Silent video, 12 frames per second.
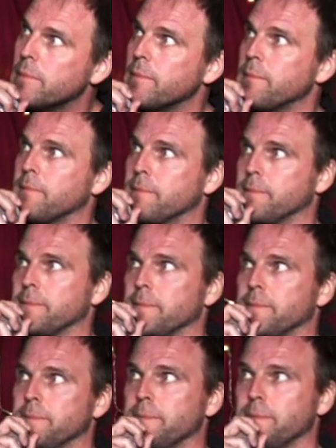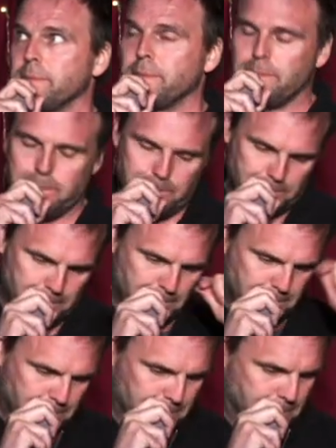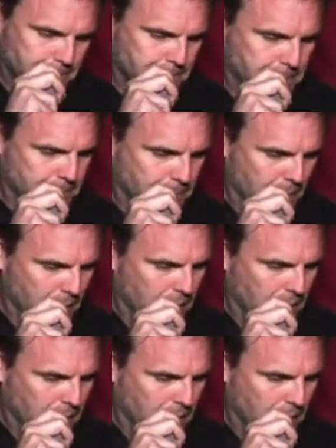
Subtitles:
Nothing is said.